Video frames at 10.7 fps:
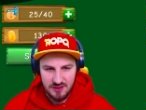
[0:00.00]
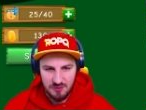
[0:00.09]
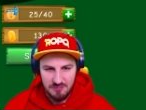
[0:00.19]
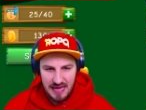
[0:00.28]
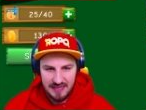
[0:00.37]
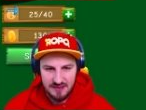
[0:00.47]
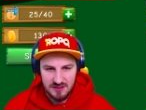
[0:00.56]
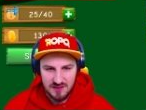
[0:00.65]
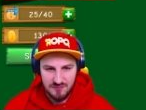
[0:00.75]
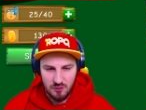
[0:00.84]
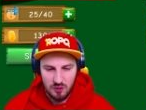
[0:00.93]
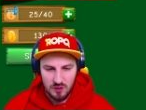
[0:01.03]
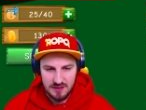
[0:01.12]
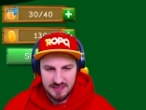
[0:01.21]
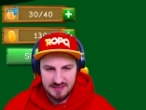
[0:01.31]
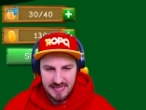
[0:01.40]
your melon is
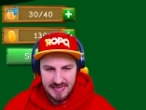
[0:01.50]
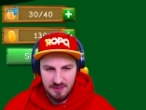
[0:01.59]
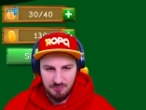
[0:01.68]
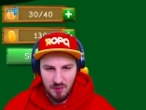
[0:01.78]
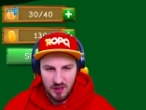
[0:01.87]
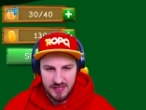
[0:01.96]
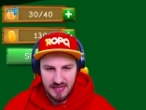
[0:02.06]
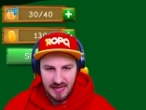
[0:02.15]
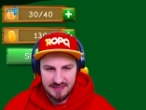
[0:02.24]
full, you take a bite,